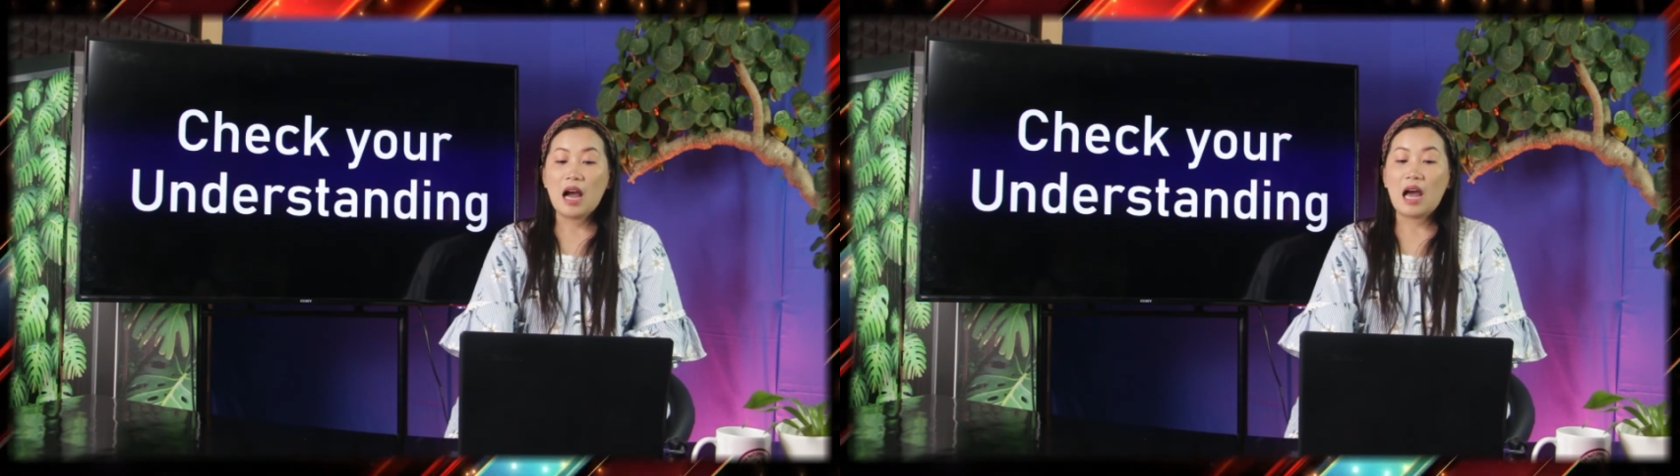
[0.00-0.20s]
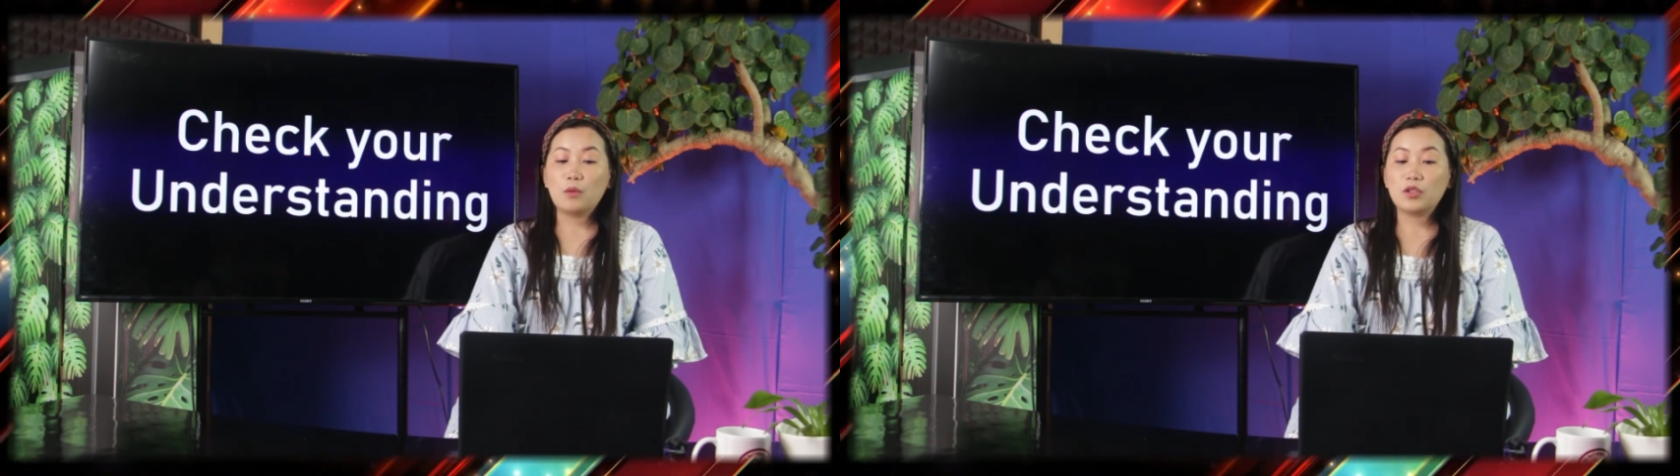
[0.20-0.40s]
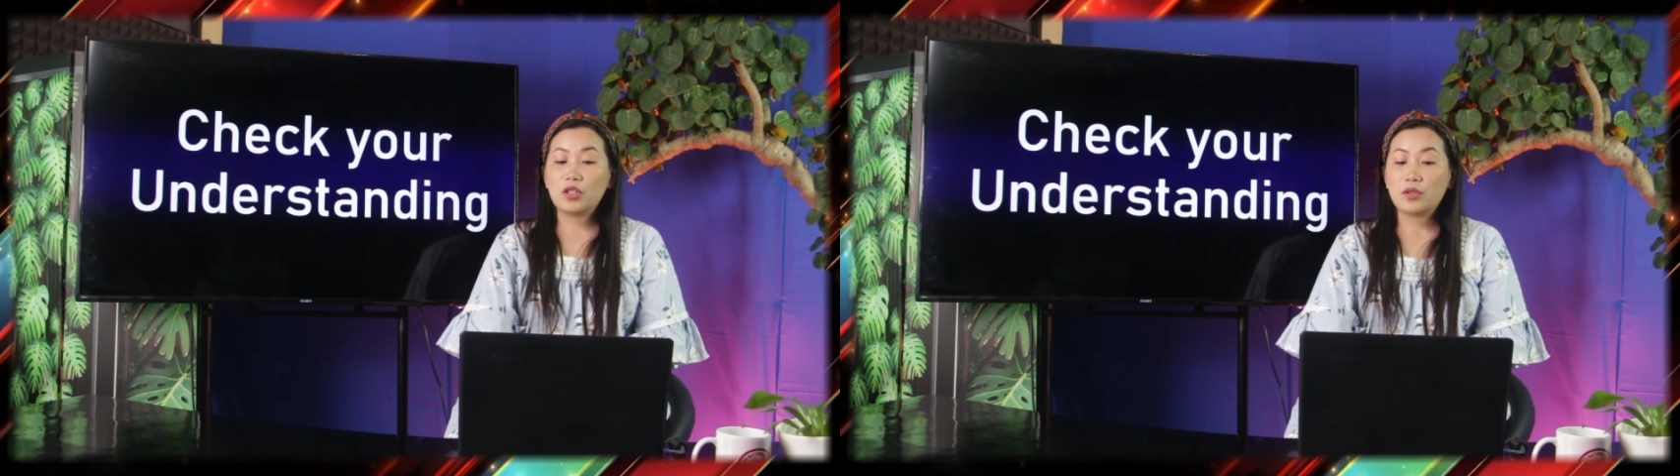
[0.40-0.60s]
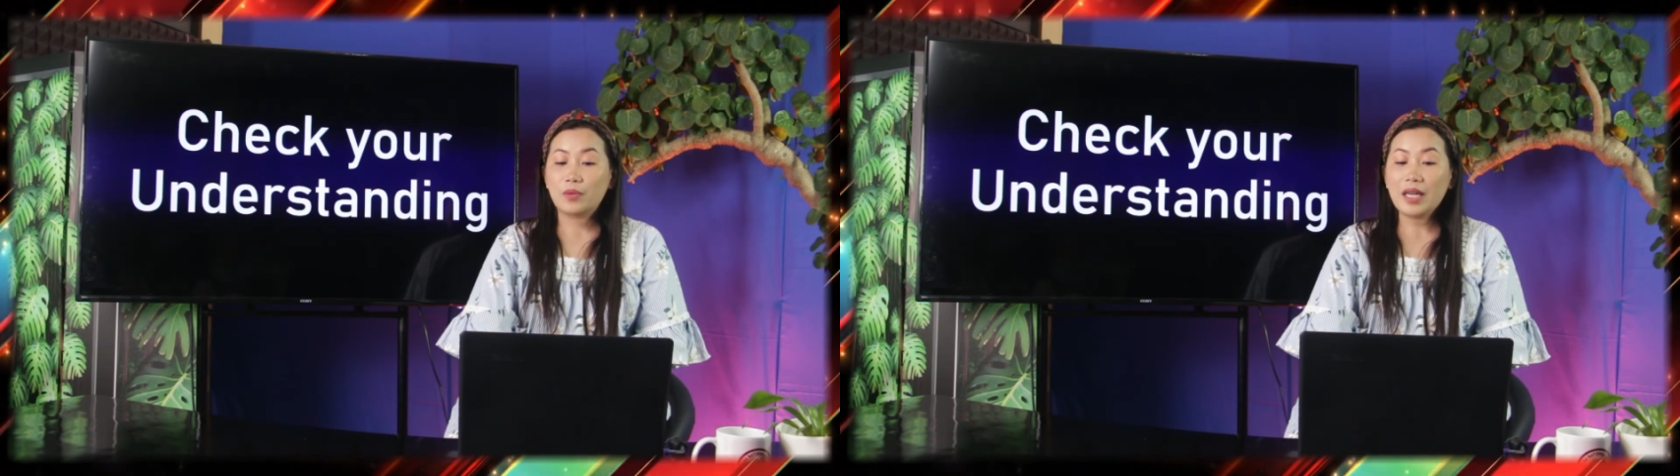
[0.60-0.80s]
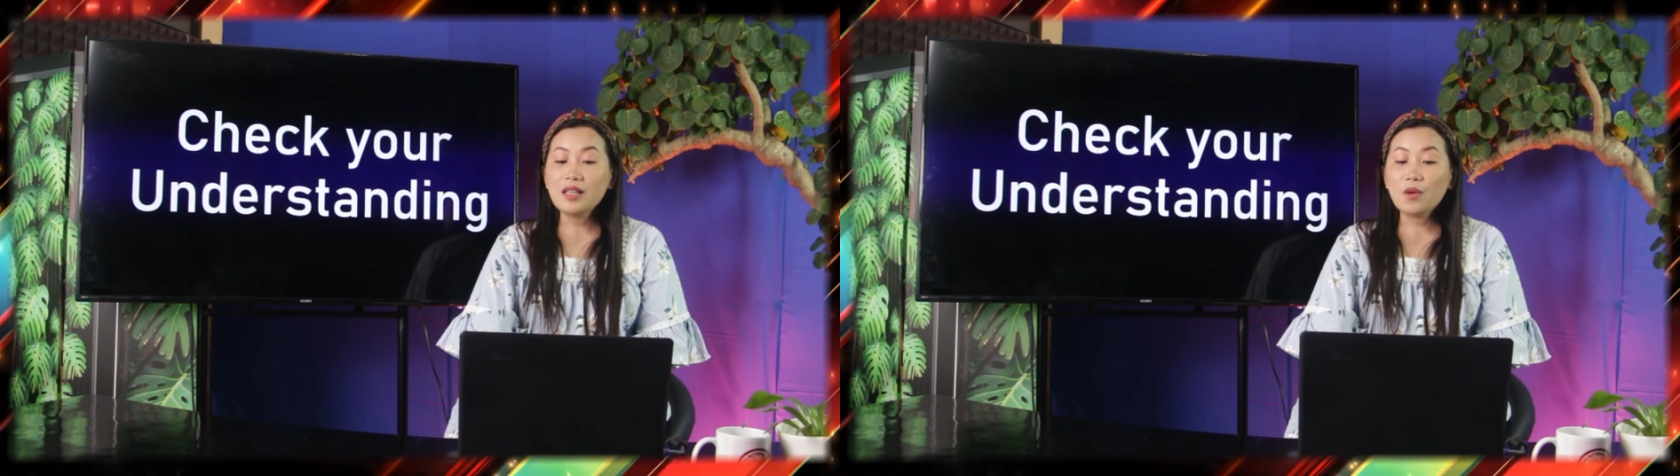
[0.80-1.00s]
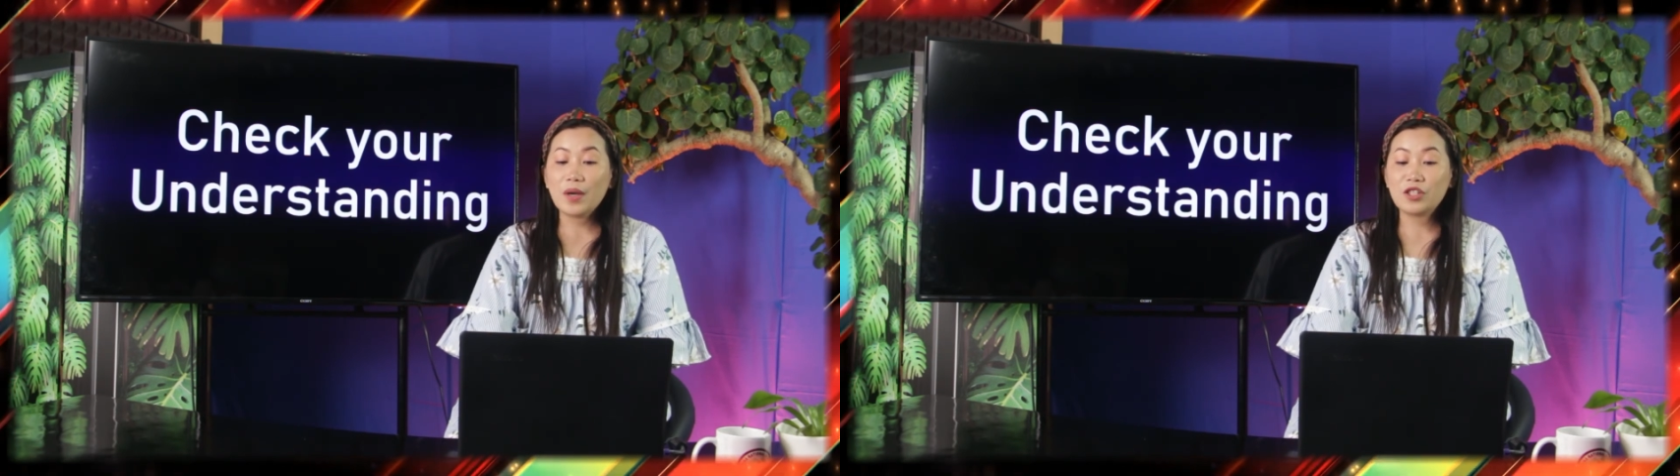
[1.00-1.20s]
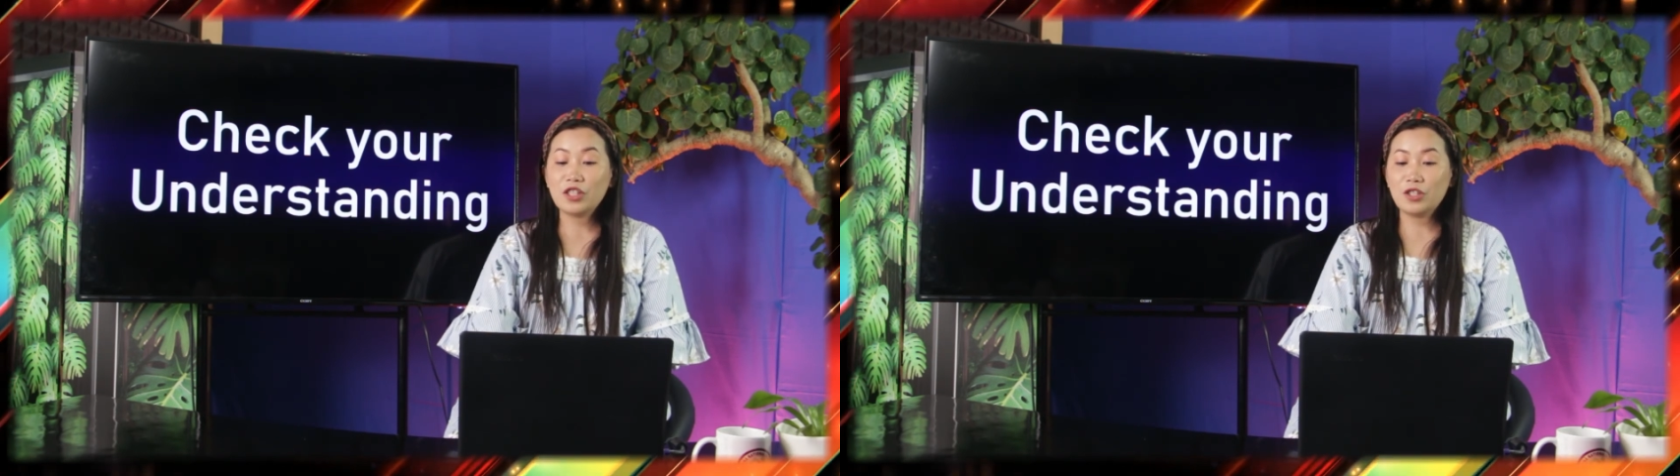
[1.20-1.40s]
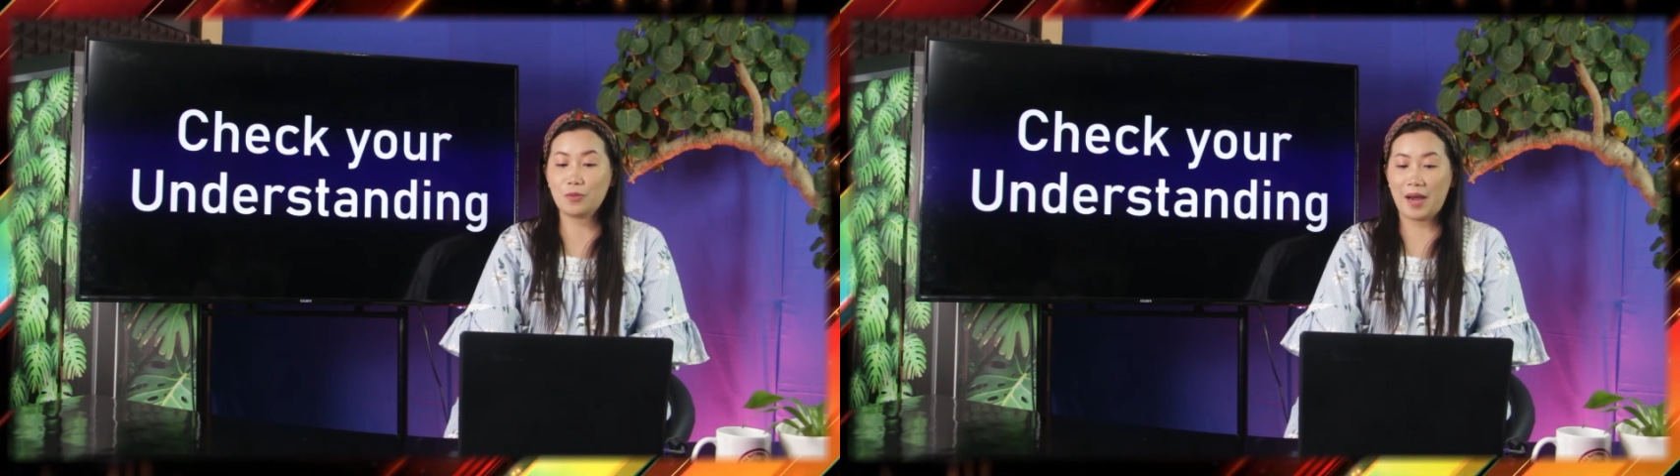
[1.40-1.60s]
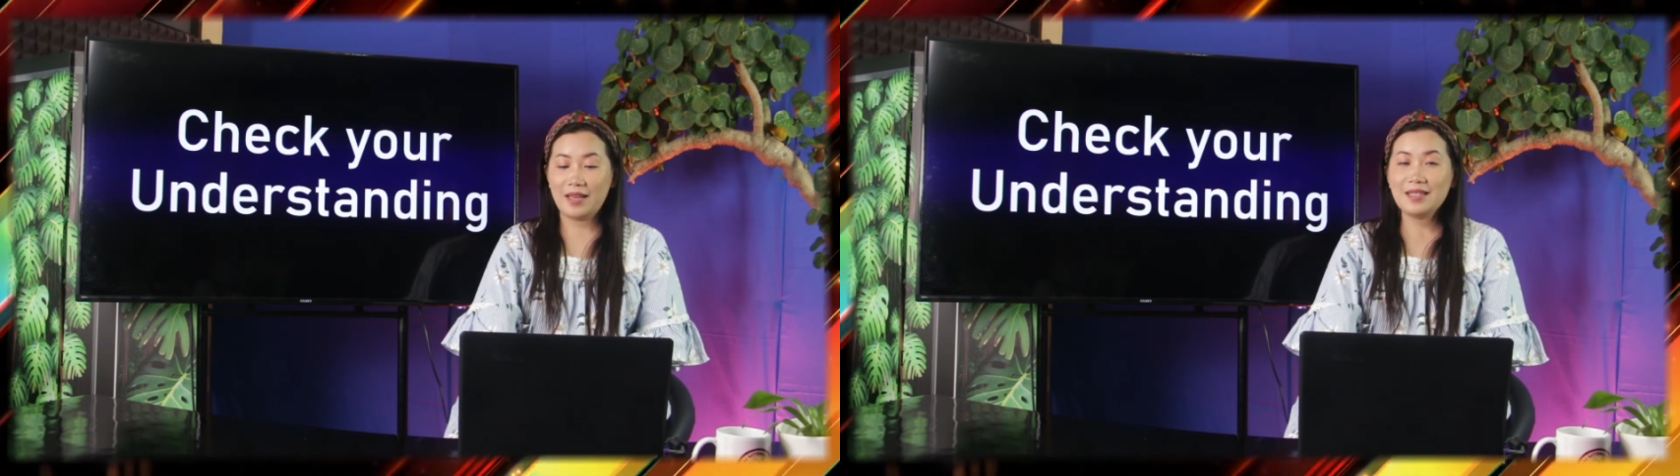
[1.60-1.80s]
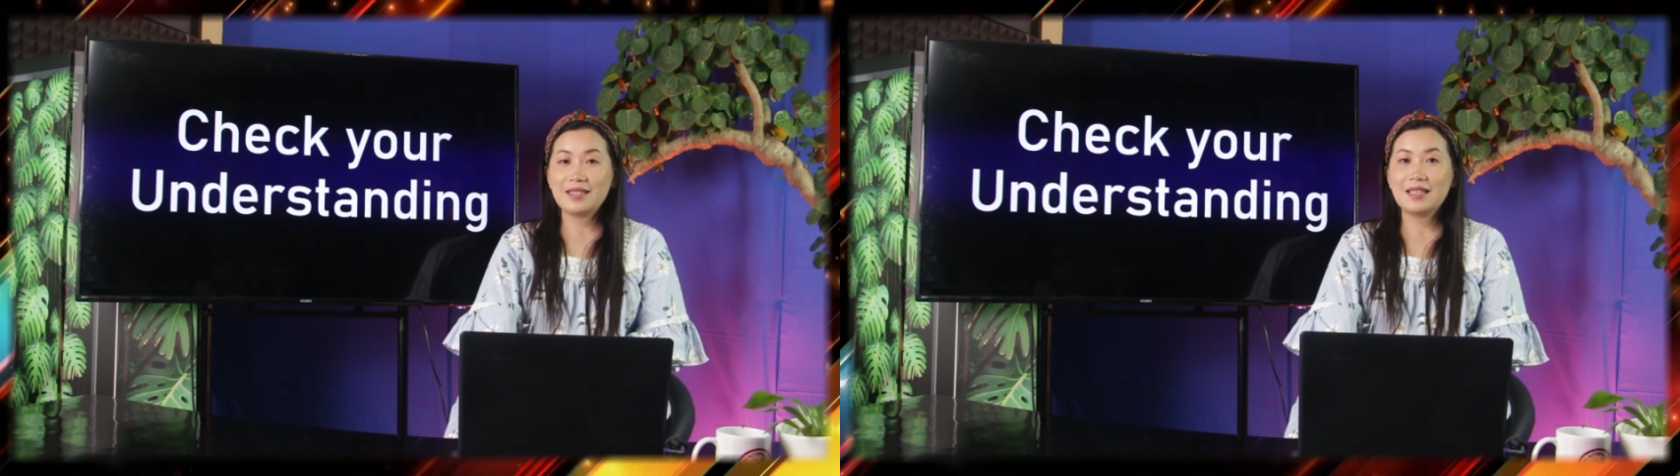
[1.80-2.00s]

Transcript: I will just read the question twice,